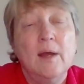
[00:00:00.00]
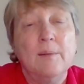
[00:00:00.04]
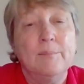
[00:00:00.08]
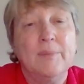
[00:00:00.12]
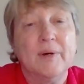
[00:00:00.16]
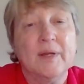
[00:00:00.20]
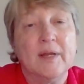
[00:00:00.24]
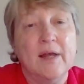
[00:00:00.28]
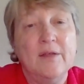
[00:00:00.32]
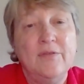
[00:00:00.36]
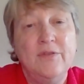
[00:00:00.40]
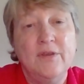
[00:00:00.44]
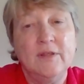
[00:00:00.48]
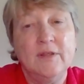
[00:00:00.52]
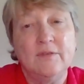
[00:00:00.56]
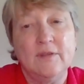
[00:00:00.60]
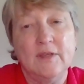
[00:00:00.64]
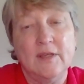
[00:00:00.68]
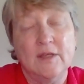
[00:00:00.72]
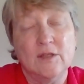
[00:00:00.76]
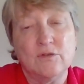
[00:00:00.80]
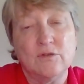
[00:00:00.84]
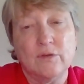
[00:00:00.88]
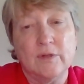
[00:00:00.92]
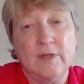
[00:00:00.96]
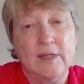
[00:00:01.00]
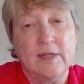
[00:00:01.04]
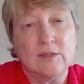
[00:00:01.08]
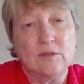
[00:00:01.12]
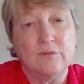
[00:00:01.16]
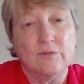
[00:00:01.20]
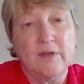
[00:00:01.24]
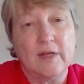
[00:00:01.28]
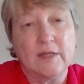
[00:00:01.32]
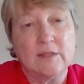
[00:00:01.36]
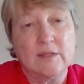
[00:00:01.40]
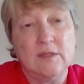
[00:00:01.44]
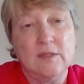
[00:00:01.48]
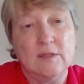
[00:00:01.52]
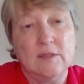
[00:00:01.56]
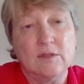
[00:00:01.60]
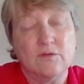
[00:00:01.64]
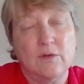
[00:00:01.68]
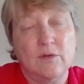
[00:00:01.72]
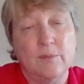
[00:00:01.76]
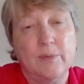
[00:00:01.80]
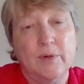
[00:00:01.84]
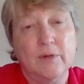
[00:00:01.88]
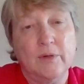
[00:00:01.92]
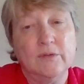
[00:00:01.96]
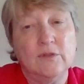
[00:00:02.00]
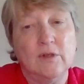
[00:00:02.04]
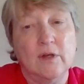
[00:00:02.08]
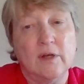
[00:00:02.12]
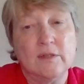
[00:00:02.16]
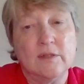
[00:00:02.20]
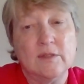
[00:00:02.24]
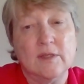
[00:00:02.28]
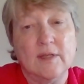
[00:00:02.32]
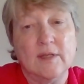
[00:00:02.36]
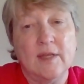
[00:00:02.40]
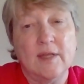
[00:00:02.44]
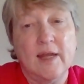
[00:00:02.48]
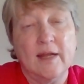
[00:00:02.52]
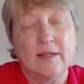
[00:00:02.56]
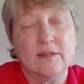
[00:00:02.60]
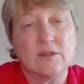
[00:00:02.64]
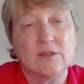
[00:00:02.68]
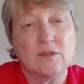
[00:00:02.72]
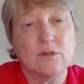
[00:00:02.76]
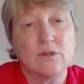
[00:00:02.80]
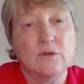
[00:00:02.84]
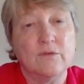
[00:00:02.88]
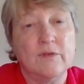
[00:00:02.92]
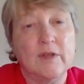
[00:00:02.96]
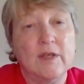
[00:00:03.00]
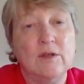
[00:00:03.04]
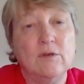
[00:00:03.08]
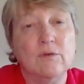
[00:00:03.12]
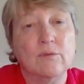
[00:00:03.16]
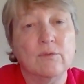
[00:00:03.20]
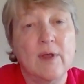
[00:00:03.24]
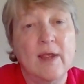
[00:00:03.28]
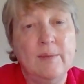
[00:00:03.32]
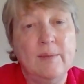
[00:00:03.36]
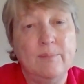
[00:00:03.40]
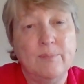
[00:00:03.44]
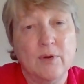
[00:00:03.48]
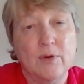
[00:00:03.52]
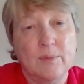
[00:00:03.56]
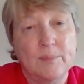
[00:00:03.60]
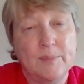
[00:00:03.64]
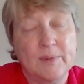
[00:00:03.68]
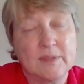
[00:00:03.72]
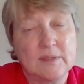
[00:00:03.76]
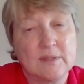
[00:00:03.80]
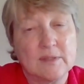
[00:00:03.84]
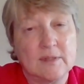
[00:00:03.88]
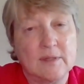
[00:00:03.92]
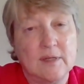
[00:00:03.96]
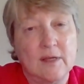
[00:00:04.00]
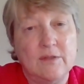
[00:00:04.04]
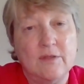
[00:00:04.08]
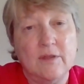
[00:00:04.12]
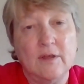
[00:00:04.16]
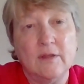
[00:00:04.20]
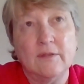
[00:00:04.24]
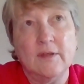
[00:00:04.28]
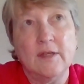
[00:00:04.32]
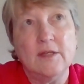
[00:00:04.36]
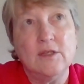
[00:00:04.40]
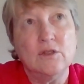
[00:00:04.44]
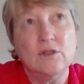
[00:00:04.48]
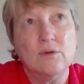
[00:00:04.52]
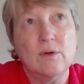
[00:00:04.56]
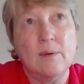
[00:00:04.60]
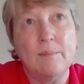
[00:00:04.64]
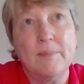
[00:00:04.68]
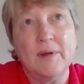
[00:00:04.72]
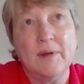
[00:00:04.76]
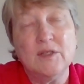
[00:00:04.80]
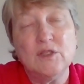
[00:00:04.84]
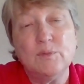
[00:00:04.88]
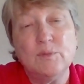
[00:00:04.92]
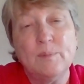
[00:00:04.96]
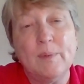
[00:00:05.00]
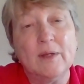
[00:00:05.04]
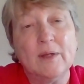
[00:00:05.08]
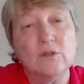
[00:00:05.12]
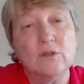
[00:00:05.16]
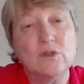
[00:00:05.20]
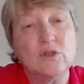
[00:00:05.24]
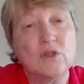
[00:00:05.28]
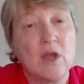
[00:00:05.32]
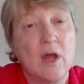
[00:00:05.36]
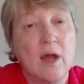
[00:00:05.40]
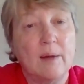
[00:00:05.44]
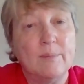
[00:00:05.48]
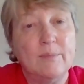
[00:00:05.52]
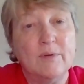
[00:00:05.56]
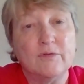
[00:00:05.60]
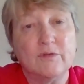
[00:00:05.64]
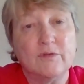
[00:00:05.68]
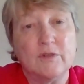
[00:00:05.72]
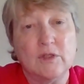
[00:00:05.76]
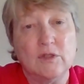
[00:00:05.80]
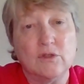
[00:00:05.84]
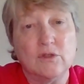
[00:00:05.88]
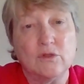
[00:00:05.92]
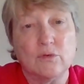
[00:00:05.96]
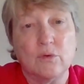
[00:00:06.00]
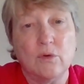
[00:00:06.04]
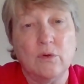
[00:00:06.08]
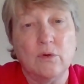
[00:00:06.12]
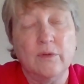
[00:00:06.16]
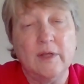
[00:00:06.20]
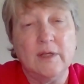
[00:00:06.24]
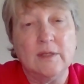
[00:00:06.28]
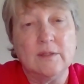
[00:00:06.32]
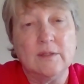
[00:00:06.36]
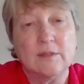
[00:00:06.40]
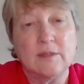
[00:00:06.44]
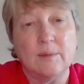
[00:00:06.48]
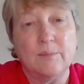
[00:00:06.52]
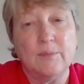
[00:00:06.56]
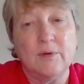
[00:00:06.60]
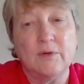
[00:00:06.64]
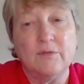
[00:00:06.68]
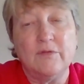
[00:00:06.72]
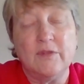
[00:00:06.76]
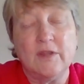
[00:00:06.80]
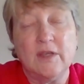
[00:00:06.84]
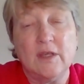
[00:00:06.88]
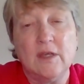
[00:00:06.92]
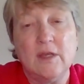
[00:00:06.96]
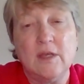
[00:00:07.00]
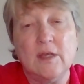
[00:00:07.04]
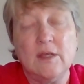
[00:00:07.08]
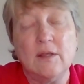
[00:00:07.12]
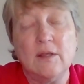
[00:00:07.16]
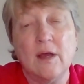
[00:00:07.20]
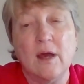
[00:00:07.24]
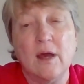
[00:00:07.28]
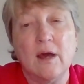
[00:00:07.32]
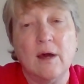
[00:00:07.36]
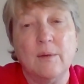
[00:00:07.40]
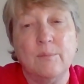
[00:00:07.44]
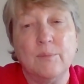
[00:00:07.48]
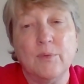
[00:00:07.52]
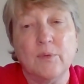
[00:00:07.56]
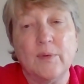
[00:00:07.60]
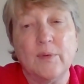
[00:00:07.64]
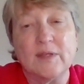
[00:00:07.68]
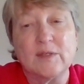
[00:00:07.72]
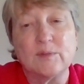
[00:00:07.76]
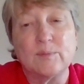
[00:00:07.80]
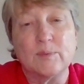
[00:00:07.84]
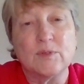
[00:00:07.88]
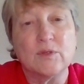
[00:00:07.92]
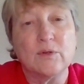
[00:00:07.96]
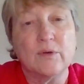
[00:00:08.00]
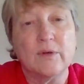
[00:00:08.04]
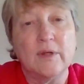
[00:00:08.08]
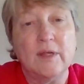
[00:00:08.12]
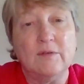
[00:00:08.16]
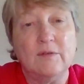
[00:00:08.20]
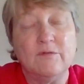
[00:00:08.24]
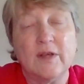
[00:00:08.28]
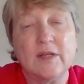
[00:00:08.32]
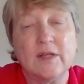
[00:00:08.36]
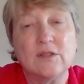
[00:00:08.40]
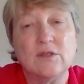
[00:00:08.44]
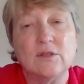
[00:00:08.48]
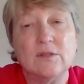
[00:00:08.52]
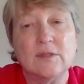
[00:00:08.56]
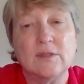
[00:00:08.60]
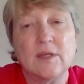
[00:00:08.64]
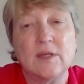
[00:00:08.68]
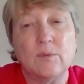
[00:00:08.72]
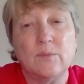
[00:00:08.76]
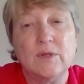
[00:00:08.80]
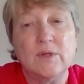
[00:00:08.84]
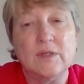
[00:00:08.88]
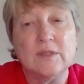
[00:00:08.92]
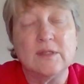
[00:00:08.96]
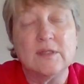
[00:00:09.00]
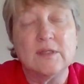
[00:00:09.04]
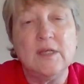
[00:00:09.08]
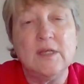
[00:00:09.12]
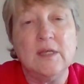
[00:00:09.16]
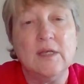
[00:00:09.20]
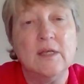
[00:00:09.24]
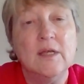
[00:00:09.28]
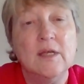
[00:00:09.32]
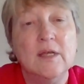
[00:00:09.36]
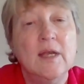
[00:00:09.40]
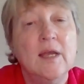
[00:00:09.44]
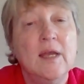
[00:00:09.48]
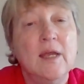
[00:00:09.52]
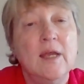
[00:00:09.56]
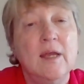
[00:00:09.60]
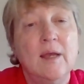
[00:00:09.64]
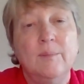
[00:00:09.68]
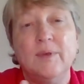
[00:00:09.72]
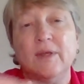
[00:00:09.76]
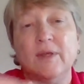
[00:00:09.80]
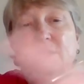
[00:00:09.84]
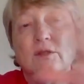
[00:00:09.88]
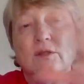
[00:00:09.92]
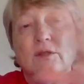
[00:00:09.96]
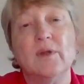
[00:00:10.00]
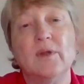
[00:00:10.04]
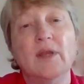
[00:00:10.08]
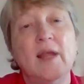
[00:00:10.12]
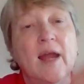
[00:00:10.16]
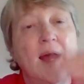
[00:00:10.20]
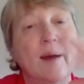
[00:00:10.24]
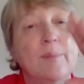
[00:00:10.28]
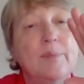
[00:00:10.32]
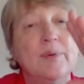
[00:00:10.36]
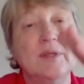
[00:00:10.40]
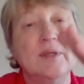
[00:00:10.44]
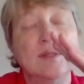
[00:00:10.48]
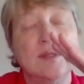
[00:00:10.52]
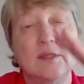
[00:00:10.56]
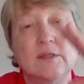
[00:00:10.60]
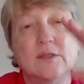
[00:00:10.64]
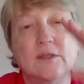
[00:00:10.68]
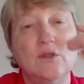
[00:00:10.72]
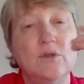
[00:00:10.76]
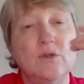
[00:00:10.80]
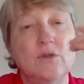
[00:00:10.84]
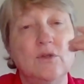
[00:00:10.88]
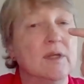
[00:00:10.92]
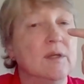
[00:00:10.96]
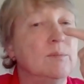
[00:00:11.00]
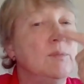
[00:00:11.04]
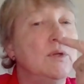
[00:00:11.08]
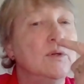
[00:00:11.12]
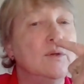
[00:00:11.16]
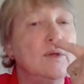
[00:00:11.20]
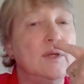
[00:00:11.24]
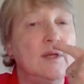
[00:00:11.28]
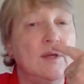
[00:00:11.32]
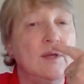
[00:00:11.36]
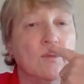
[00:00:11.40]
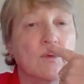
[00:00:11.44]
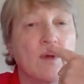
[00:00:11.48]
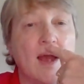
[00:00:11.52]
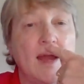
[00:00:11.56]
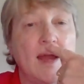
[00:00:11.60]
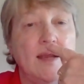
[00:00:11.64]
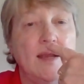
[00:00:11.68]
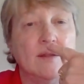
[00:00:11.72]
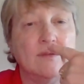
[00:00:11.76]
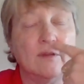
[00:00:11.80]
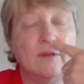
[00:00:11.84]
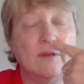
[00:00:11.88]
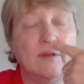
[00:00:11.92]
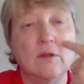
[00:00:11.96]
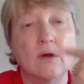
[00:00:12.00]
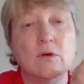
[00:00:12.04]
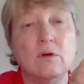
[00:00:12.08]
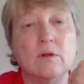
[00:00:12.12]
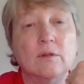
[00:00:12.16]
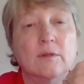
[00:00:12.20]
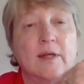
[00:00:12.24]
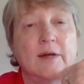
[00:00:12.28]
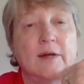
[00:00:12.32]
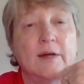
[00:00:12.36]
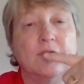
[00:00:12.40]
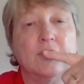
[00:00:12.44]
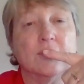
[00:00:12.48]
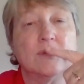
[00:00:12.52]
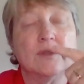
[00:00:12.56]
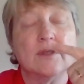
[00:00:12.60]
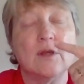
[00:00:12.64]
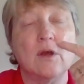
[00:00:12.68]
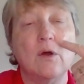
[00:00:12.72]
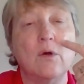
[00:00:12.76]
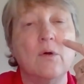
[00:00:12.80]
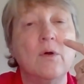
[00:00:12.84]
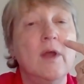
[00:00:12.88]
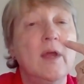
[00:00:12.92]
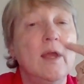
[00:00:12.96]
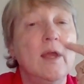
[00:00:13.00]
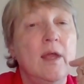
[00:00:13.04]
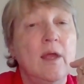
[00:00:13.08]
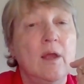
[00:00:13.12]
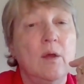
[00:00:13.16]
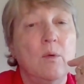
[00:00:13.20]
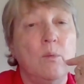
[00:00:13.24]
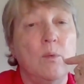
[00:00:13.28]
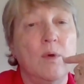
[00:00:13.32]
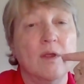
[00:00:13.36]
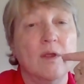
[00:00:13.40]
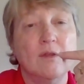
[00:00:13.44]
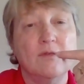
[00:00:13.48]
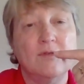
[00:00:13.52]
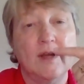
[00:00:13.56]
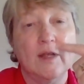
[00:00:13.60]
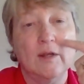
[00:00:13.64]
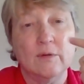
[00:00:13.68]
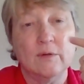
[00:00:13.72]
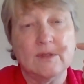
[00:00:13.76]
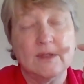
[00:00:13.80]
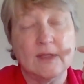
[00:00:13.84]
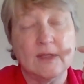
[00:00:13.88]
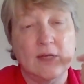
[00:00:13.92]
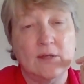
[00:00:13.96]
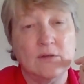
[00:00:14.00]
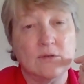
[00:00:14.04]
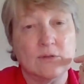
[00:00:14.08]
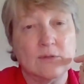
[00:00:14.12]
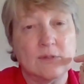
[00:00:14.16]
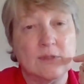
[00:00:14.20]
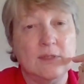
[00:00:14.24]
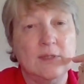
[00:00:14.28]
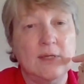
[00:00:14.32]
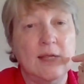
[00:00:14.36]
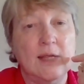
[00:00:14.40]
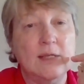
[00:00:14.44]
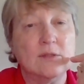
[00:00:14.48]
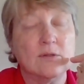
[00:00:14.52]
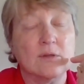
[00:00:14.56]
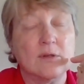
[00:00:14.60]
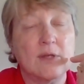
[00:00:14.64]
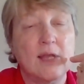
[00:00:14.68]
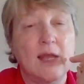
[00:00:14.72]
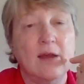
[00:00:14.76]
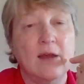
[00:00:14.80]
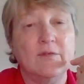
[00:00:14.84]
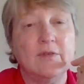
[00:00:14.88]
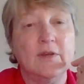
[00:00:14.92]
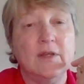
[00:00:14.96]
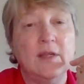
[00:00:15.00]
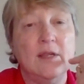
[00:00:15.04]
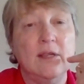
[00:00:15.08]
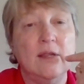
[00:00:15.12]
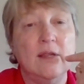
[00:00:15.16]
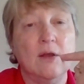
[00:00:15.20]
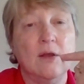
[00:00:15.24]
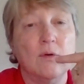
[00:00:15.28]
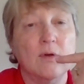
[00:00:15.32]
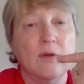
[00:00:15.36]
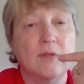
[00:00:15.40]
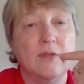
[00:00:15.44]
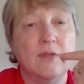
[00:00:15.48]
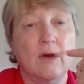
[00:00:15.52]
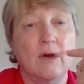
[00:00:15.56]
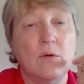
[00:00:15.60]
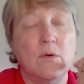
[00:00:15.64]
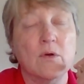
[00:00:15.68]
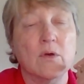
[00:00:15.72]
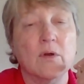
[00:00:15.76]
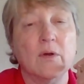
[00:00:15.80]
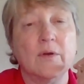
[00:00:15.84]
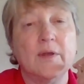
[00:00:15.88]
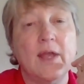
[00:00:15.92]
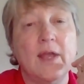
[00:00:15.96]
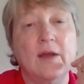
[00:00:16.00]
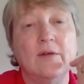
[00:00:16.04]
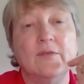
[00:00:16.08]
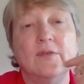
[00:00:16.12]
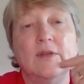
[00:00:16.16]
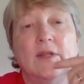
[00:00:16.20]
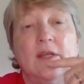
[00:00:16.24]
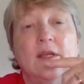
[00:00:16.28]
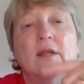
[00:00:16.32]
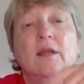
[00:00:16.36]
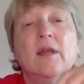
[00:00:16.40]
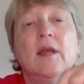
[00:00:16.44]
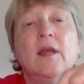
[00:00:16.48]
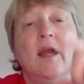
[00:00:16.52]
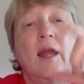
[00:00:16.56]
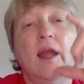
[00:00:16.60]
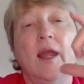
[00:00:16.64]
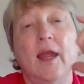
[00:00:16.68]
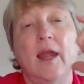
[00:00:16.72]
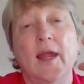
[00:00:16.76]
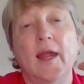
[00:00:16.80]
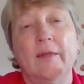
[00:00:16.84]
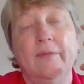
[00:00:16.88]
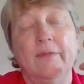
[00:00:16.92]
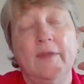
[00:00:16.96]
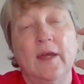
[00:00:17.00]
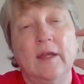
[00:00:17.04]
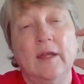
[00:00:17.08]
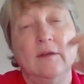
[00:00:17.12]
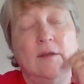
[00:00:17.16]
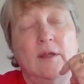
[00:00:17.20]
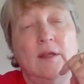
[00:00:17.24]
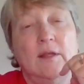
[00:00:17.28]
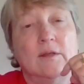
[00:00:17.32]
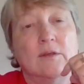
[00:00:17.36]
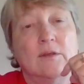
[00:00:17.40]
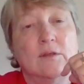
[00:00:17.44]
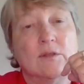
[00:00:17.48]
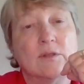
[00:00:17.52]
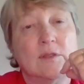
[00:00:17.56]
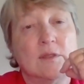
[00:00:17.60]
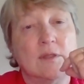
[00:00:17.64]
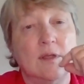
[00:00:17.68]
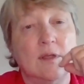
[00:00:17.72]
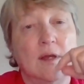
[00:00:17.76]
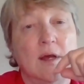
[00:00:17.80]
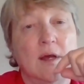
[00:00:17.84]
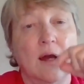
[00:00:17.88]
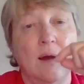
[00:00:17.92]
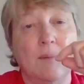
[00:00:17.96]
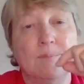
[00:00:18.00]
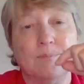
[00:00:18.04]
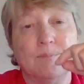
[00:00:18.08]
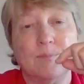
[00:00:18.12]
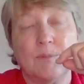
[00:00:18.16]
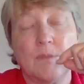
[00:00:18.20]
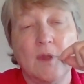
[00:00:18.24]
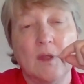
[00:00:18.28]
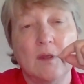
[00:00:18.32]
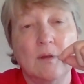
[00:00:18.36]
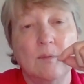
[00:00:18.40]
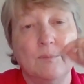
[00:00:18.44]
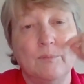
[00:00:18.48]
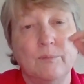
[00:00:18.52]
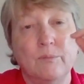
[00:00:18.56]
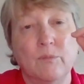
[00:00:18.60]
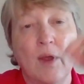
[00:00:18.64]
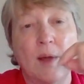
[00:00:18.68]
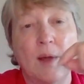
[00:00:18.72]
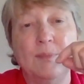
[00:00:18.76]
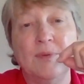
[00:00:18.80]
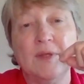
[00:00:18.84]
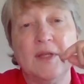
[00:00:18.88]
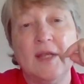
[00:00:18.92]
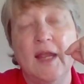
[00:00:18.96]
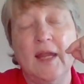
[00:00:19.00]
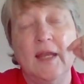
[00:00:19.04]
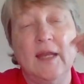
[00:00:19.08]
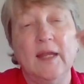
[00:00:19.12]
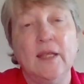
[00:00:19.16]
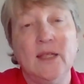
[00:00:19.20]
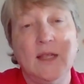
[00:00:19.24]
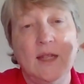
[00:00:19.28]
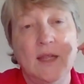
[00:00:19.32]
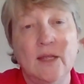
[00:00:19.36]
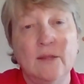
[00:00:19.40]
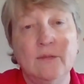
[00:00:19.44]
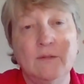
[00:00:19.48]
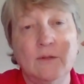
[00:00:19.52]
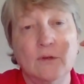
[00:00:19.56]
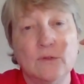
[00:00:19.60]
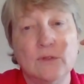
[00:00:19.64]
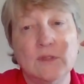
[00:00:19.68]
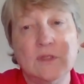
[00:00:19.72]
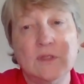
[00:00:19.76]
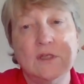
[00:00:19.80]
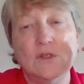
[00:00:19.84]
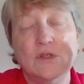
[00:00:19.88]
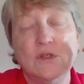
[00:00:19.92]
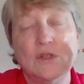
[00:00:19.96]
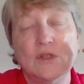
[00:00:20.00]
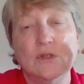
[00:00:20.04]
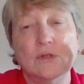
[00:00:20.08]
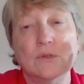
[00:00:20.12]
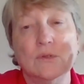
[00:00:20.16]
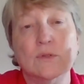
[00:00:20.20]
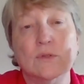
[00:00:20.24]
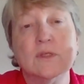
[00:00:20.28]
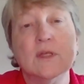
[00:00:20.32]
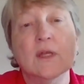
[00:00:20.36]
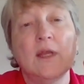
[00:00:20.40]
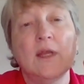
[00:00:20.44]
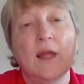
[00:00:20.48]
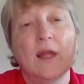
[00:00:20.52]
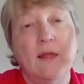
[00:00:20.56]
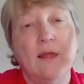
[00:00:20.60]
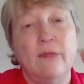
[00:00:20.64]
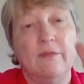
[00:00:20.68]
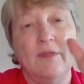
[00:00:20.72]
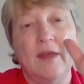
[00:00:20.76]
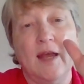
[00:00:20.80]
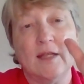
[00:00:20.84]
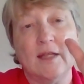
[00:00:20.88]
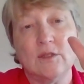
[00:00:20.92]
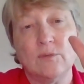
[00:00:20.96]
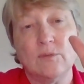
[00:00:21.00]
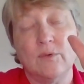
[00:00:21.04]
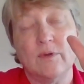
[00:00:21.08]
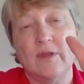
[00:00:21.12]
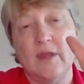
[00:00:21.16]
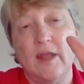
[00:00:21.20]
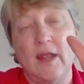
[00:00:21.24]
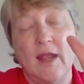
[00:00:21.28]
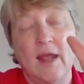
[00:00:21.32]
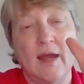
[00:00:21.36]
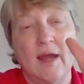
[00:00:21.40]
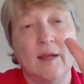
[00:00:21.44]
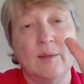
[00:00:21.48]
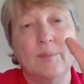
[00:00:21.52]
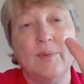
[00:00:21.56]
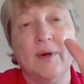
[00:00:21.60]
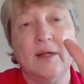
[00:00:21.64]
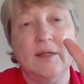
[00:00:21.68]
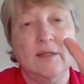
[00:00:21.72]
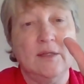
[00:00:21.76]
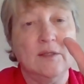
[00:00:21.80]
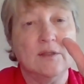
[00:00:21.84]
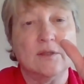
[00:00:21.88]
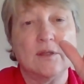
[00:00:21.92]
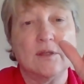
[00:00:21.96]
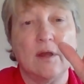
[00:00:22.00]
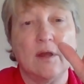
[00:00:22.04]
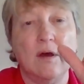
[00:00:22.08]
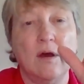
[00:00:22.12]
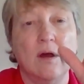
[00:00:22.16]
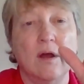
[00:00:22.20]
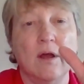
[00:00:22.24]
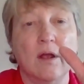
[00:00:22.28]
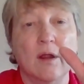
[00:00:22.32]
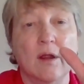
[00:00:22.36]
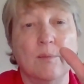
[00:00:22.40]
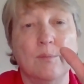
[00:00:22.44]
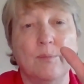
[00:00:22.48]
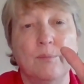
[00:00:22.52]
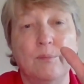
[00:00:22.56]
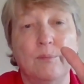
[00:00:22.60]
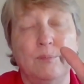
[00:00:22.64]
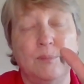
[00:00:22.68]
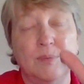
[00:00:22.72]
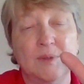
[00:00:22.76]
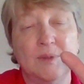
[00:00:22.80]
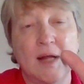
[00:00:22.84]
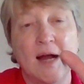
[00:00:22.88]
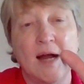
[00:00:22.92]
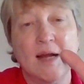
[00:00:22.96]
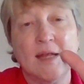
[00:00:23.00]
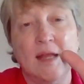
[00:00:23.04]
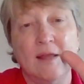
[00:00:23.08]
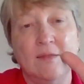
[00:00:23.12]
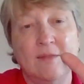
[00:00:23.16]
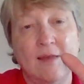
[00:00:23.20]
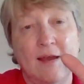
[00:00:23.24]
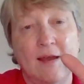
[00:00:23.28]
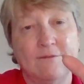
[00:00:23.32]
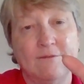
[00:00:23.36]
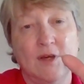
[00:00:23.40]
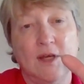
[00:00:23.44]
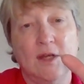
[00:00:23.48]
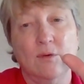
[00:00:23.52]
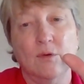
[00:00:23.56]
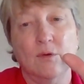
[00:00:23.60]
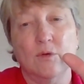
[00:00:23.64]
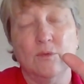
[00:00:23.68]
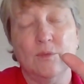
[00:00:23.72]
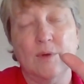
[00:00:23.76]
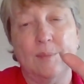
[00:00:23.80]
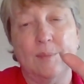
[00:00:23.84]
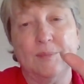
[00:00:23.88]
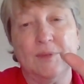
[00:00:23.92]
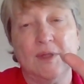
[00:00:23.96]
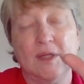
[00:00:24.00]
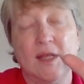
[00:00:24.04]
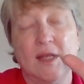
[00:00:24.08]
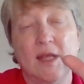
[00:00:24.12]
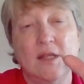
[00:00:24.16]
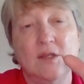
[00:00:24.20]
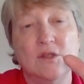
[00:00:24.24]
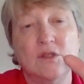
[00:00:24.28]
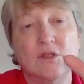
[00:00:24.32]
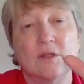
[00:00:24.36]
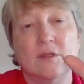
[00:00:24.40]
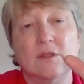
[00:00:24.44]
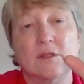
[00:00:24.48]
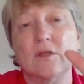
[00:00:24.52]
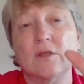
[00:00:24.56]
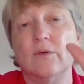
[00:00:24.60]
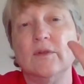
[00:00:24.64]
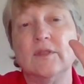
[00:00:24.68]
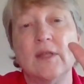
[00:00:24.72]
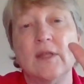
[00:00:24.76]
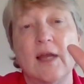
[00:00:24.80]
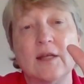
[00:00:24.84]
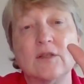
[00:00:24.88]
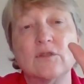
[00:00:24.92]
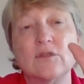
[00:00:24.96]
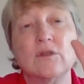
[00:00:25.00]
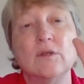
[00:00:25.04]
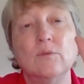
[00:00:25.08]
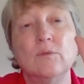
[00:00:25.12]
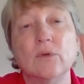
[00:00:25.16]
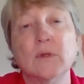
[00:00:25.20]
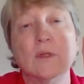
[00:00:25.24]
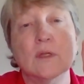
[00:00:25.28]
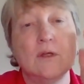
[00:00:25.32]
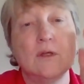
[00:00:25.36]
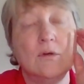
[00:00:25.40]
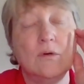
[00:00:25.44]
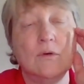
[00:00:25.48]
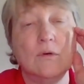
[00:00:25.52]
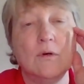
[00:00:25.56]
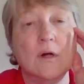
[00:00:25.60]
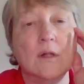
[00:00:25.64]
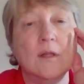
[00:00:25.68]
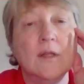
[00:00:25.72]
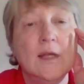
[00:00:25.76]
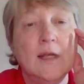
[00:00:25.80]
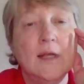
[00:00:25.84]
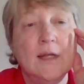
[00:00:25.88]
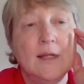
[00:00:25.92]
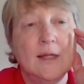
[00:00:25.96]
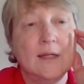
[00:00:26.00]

But I think the intranasal vaccines for both dogs and cats serve a great purpose, and I think they do a much better job of controlling some of the upper respiratory infections that we see, because what happens is you get immunity right at the local level. So where the virus enters the nasal cavity or the oral cavity and then is replicating in those tissues, that's where the antibodies are blocking that viral replication. So it's actually really cool.